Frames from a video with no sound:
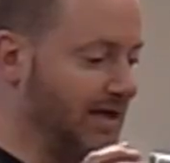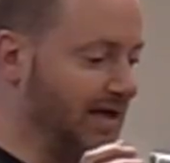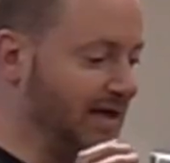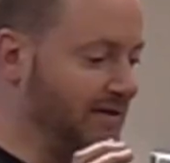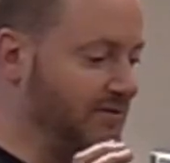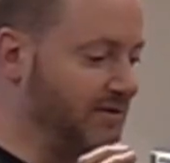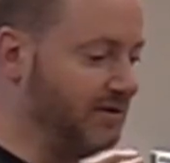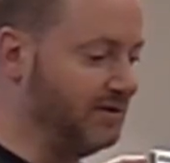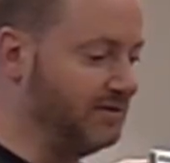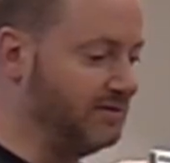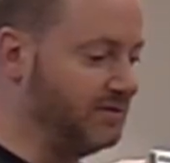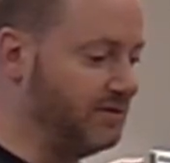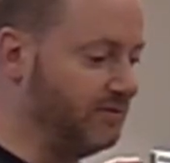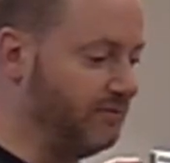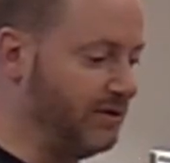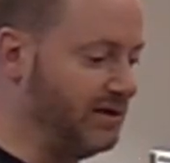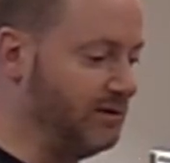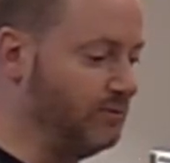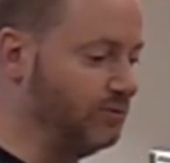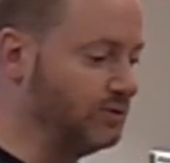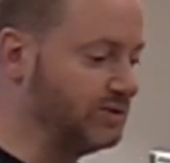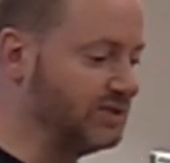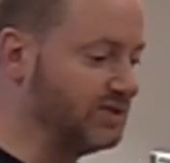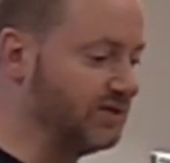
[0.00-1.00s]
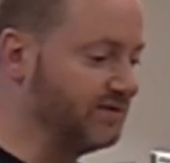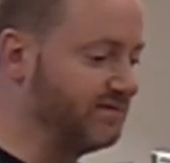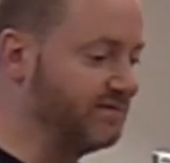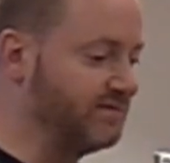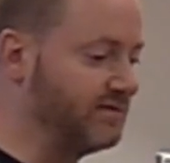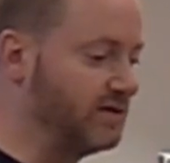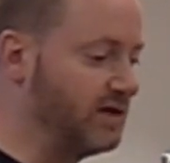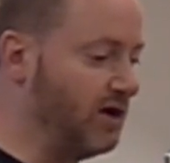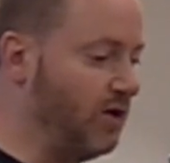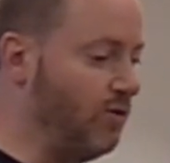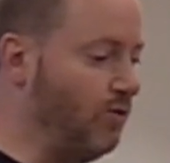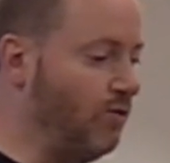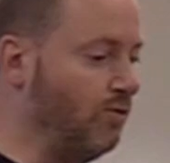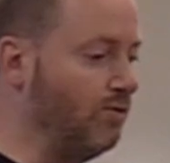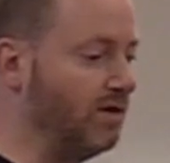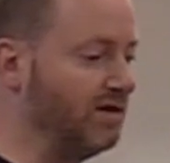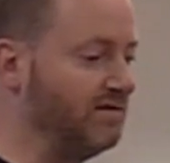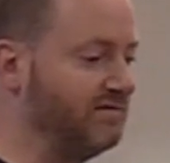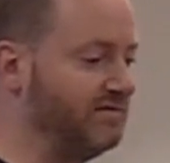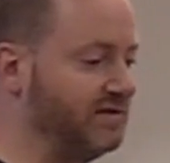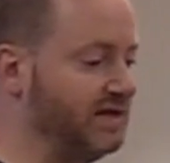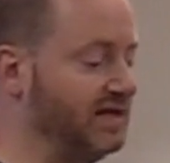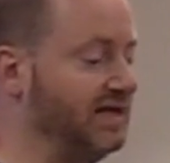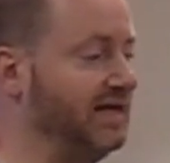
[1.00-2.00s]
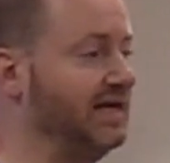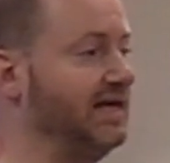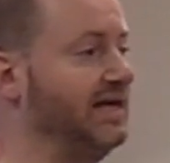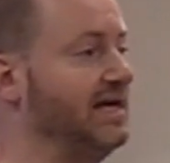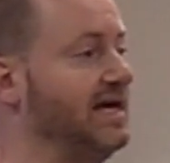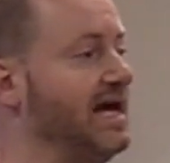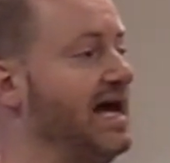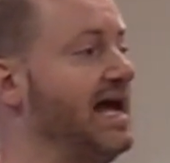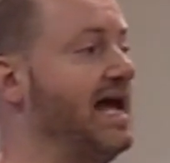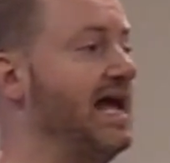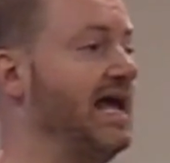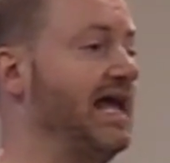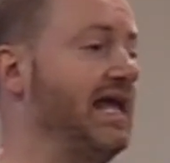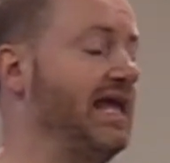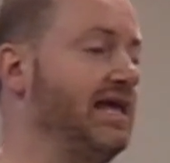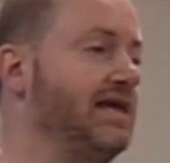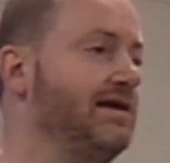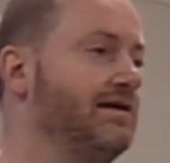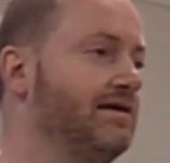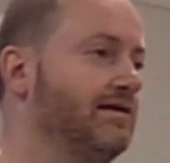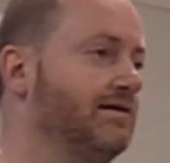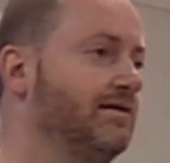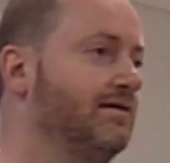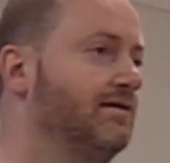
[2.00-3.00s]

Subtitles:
And the real sort of goal of the EA